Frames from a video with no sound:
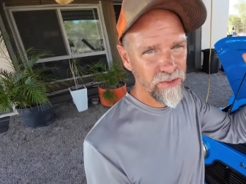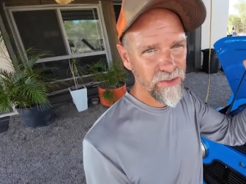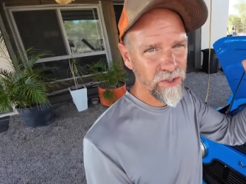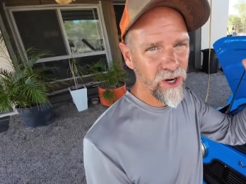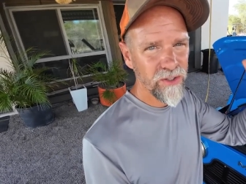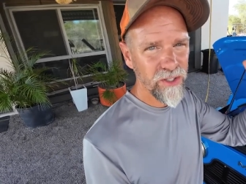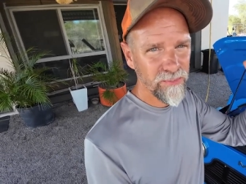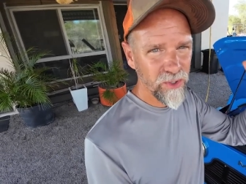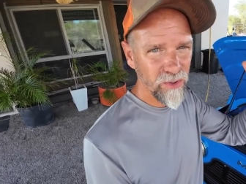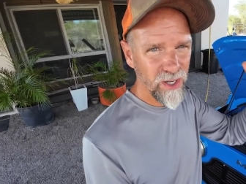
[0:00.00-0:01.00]
charge
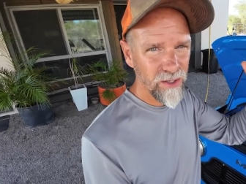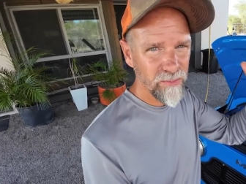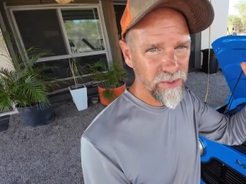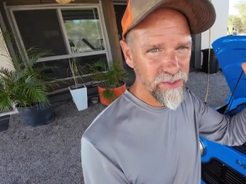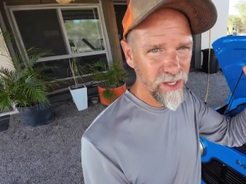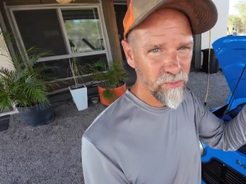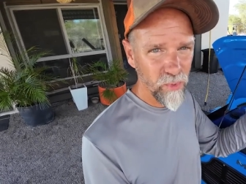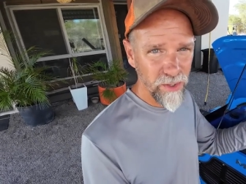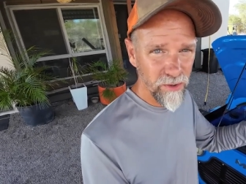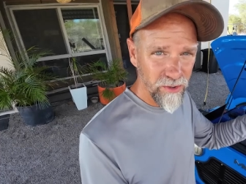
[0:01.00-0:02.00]
up to 100%
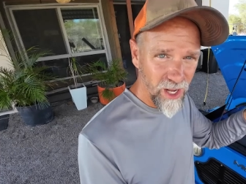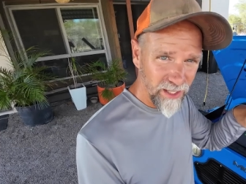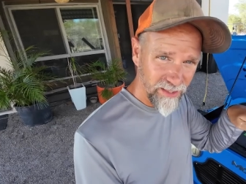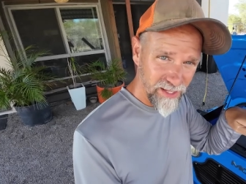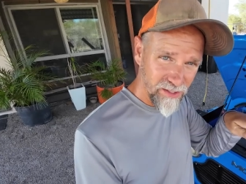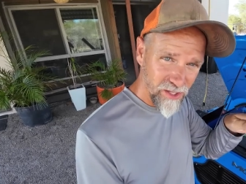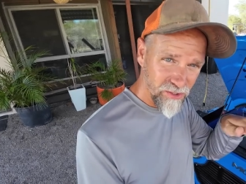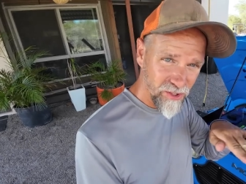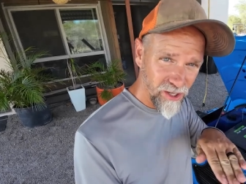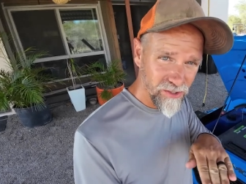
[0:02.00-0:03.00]
whether or not they
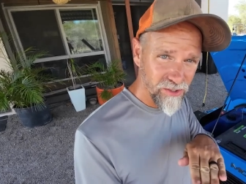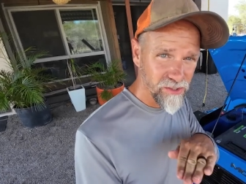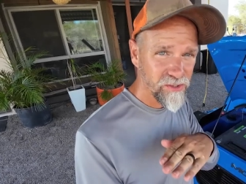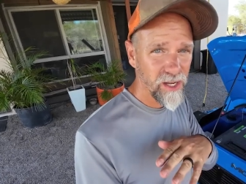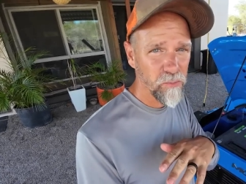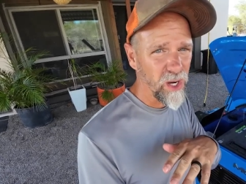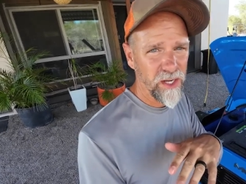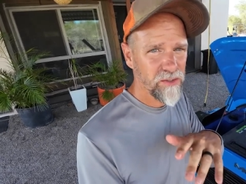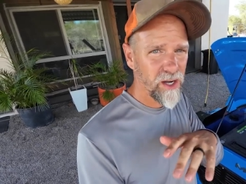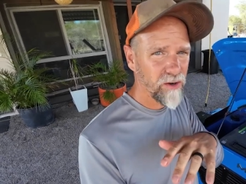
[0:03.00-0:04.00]
discharge at the same rate,
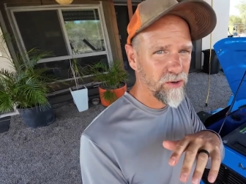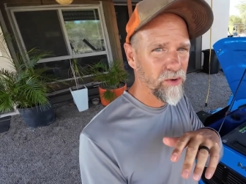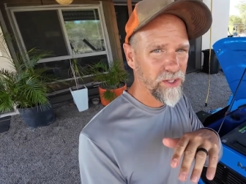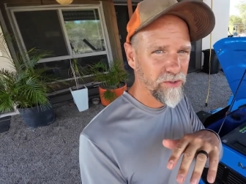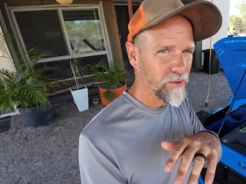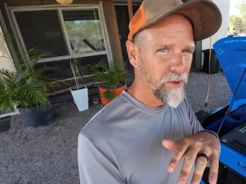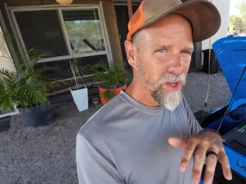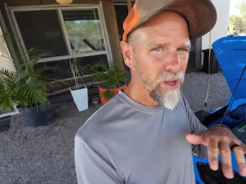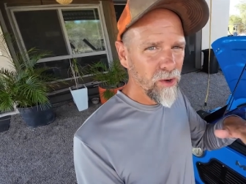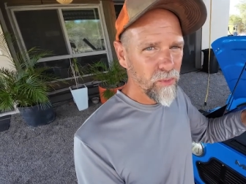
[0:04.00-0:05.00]
because they aren't going to.
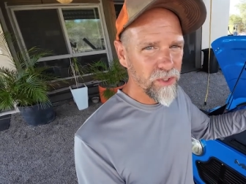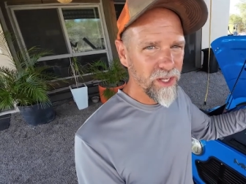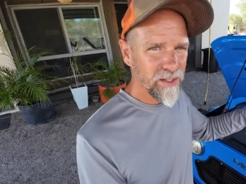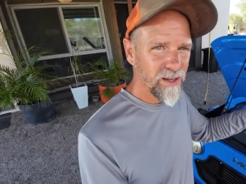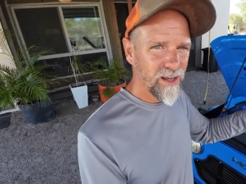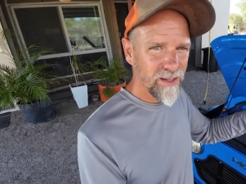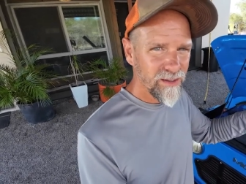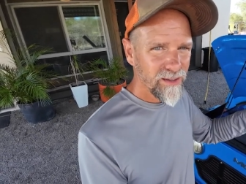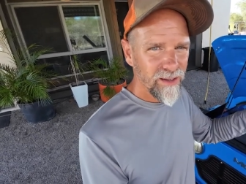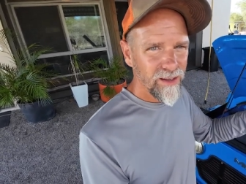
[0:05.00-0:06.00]
When you get
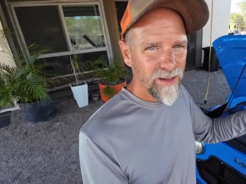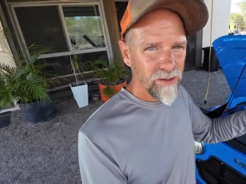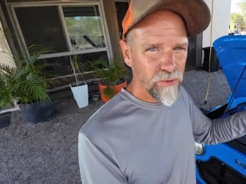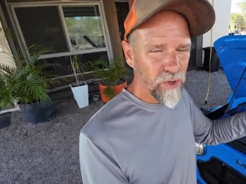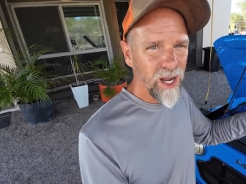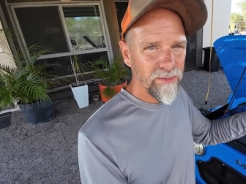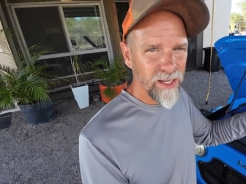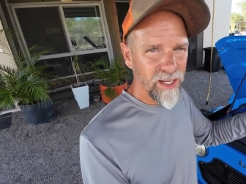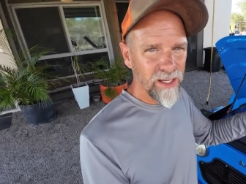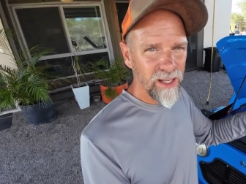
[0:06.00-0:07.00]
done
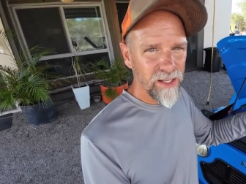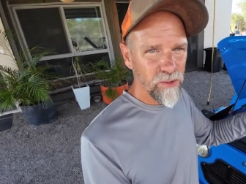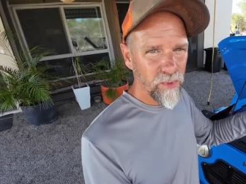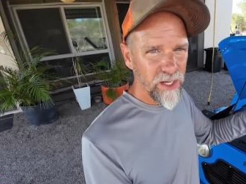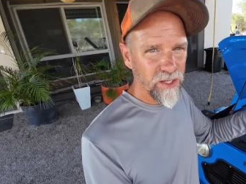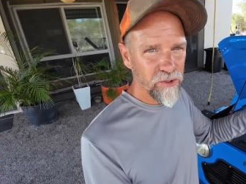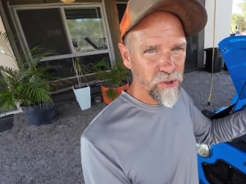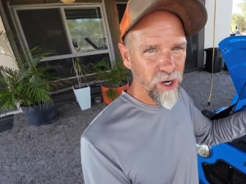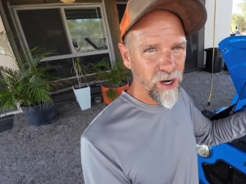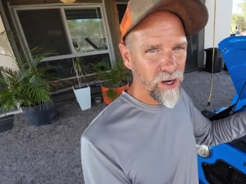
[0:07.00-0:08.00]
driving it and you're ready to
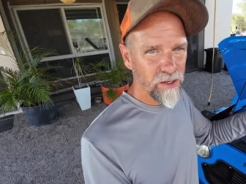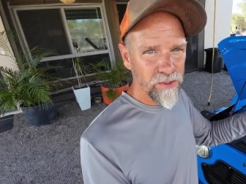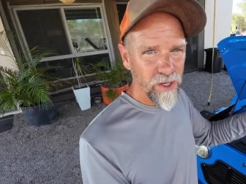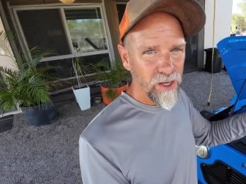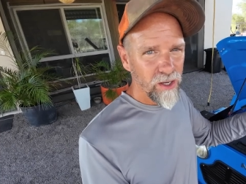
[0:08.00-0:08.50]
charge,